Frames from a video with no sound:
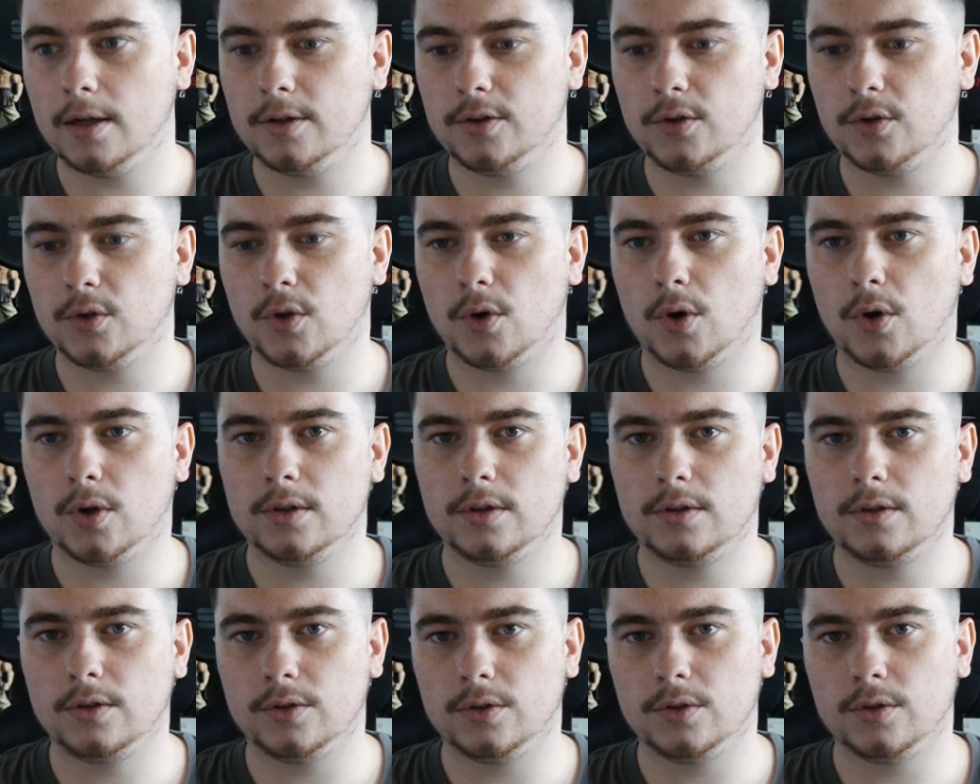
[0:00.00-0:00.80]
do it
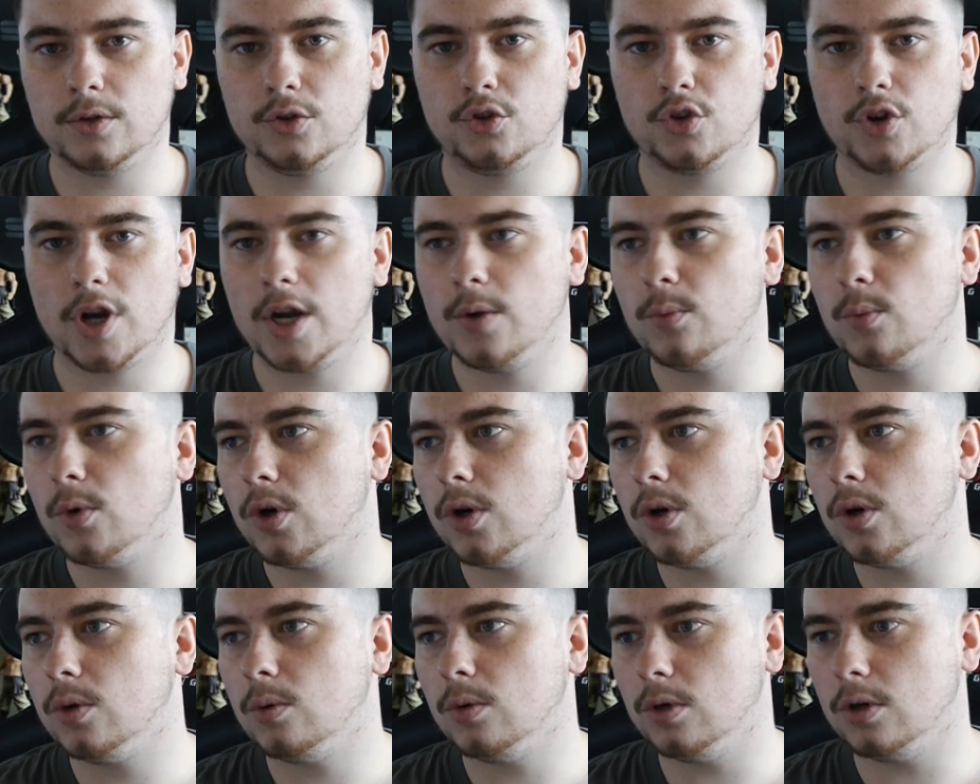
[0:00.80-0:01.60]
onto
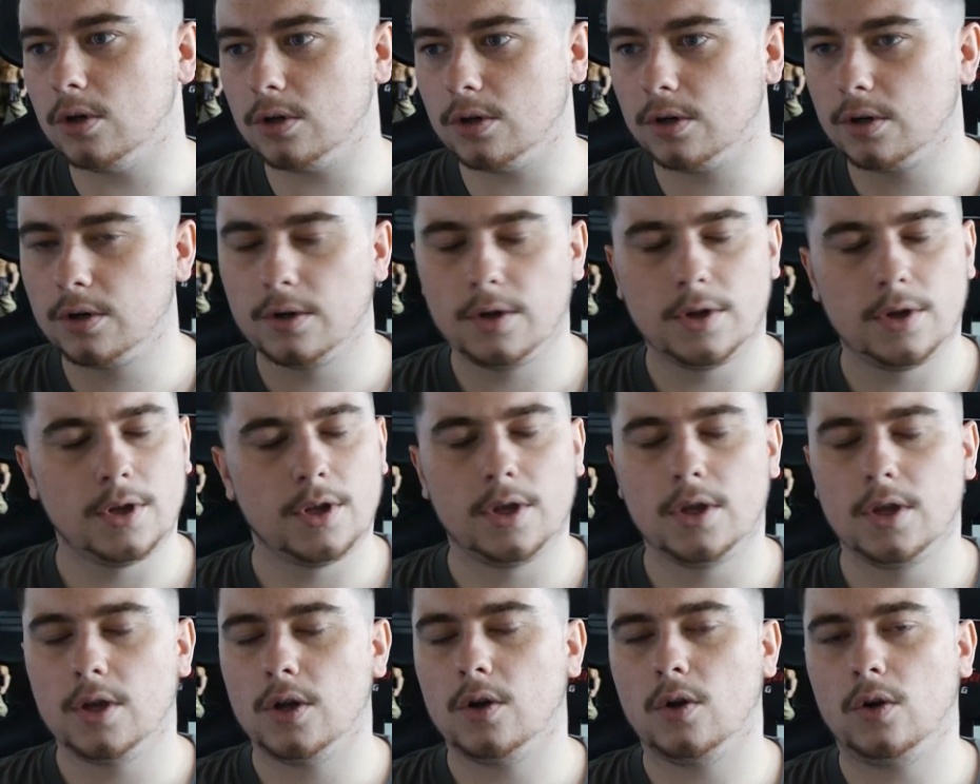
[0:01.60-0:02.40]
drywall or
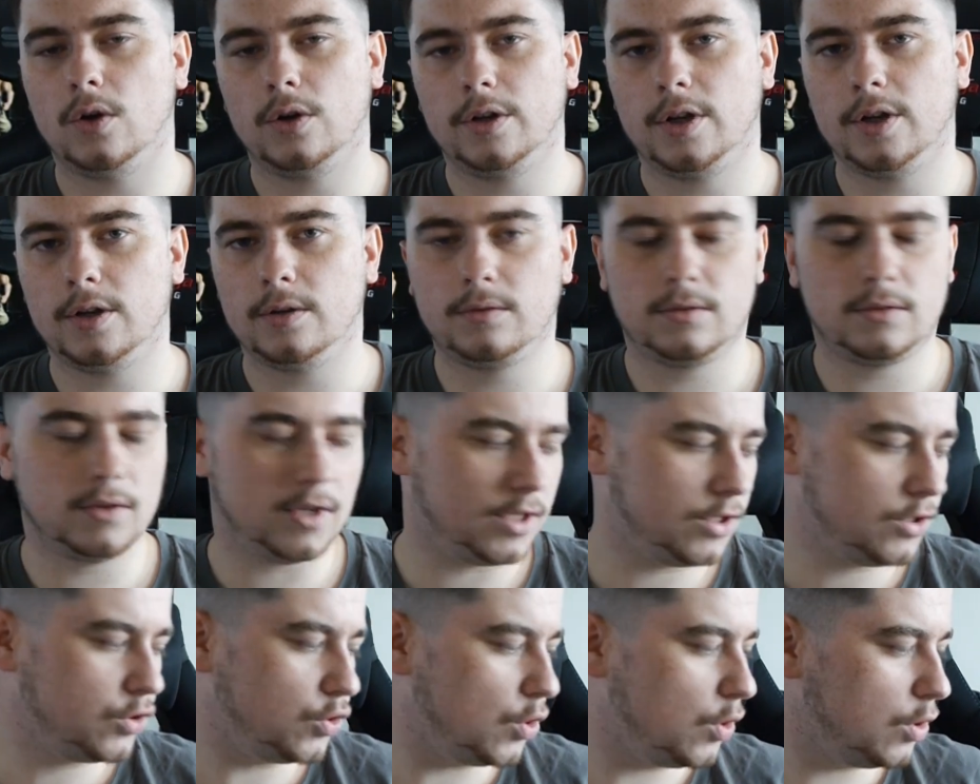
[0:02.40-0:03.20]
onto
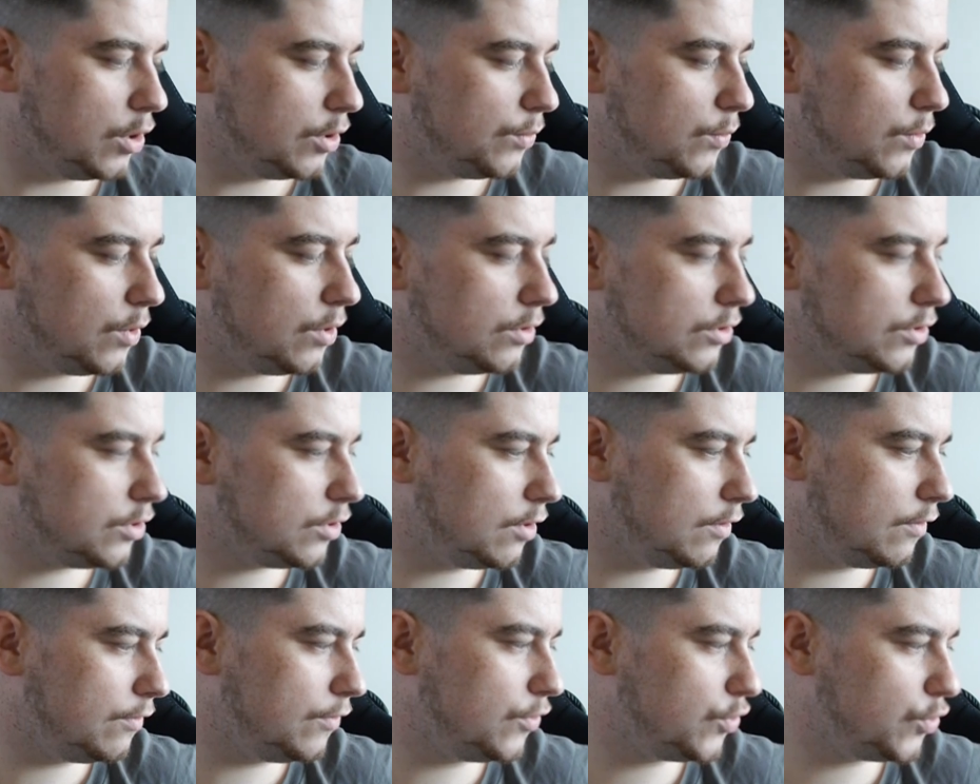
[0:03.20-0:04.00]
like solid wall and stuff.